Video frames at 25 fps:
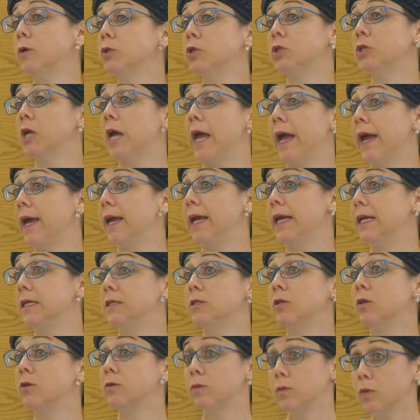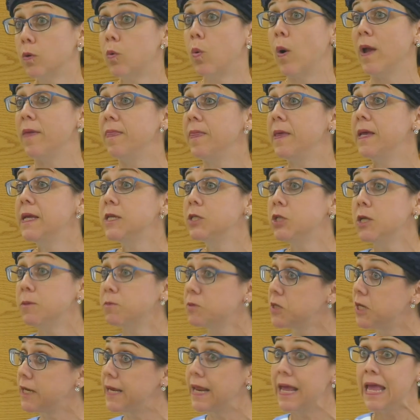Moshe into quite the
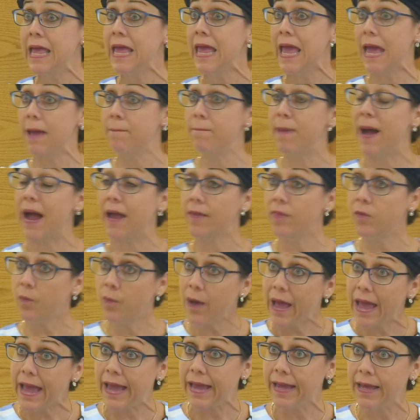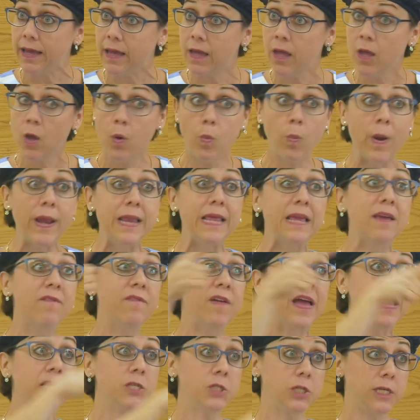Egyptian. And by the way, when he
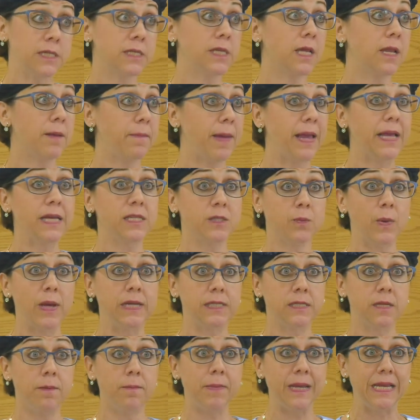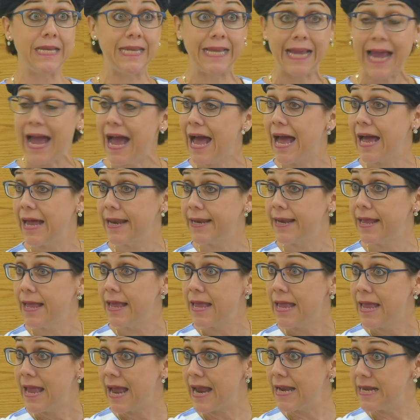eventually is going to make his way to Midian,
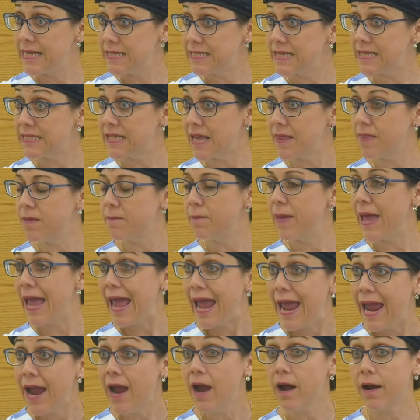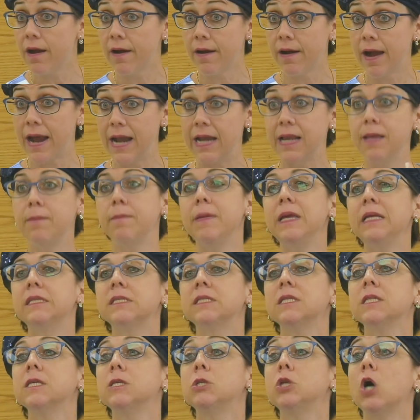and he sits on the Be'er, and he
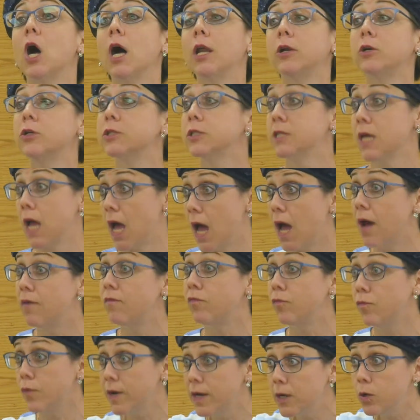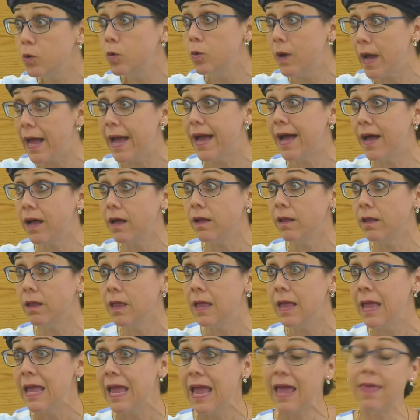meets the daughters of Reuel,
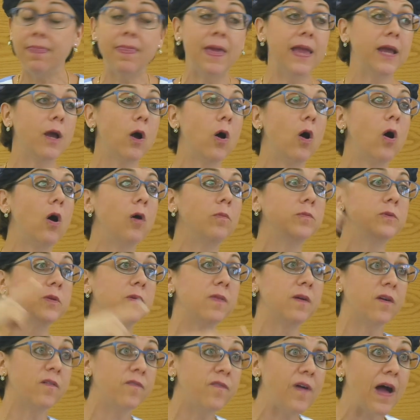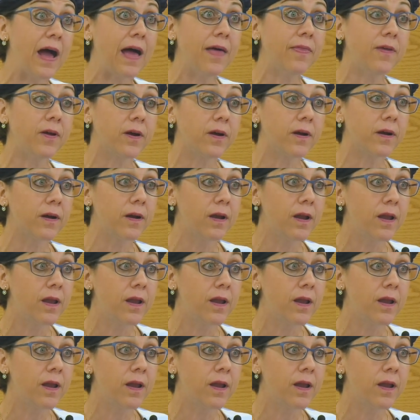and they go home to their father,